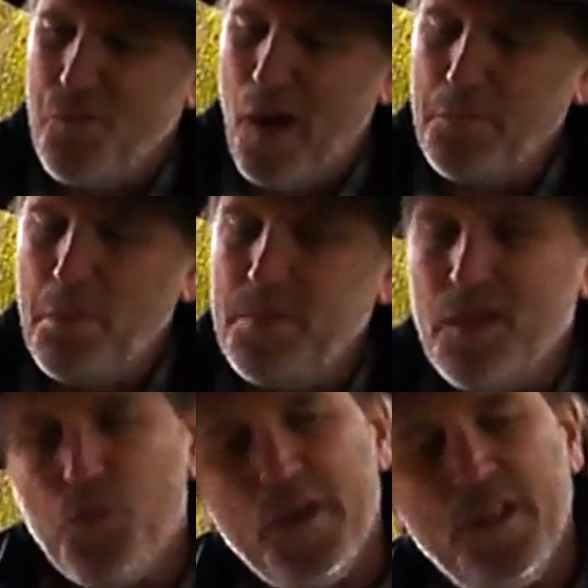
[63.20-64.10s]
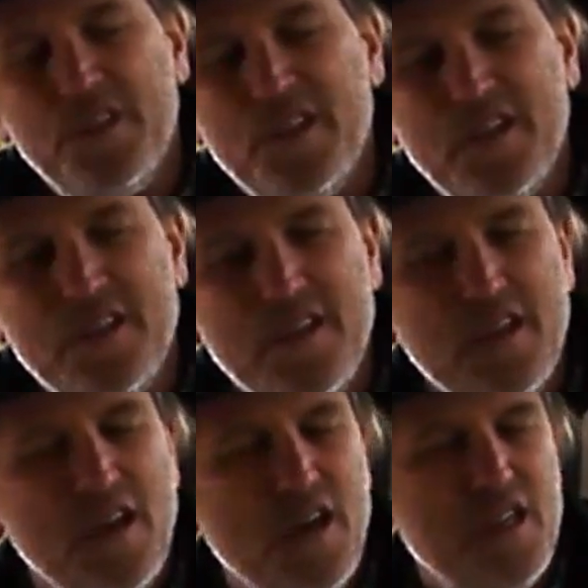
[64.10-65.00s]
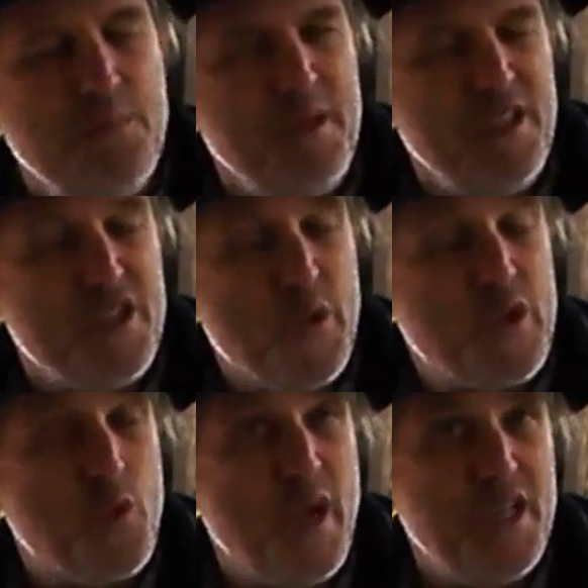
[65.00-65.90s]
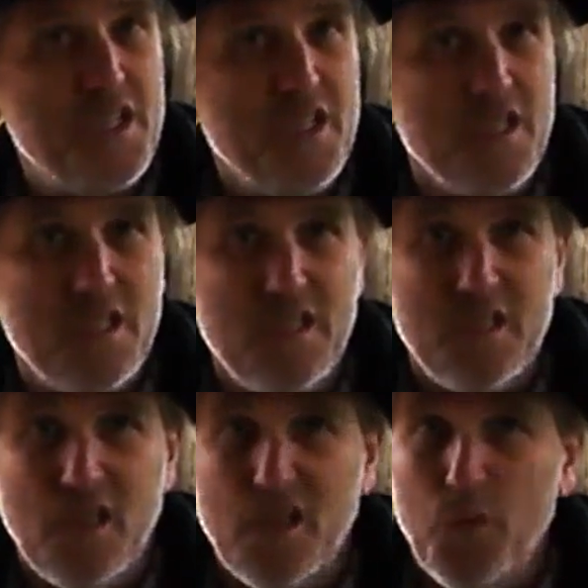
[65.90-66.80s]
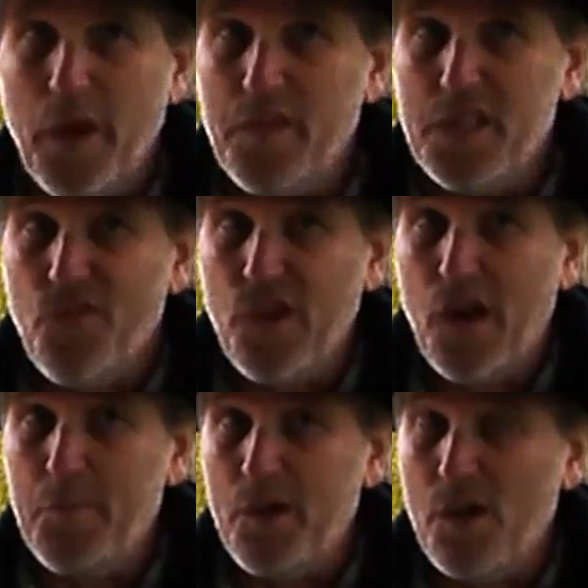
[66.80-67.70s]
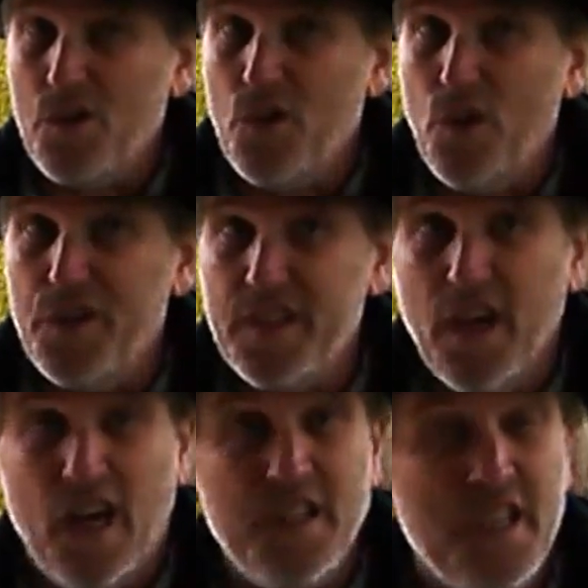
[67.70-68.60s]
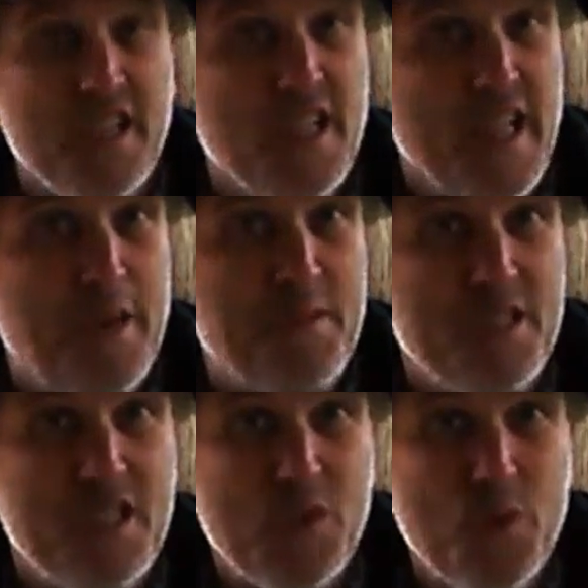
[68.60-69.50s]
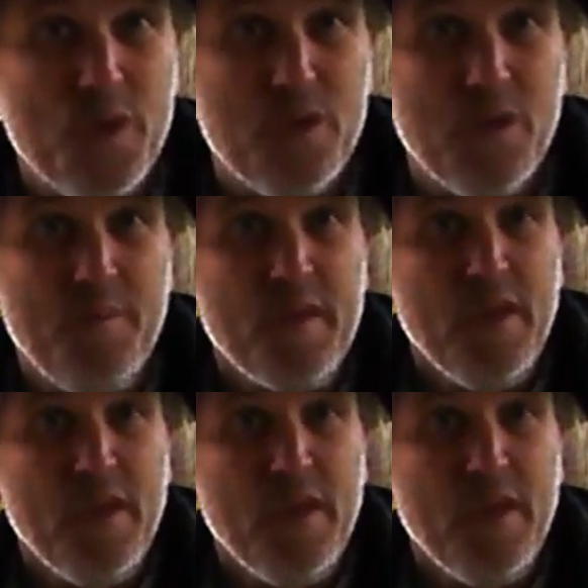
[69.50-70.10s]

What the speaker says: probably read that honeybees are in crisis. We have this phenomenon called colony collapse disorder,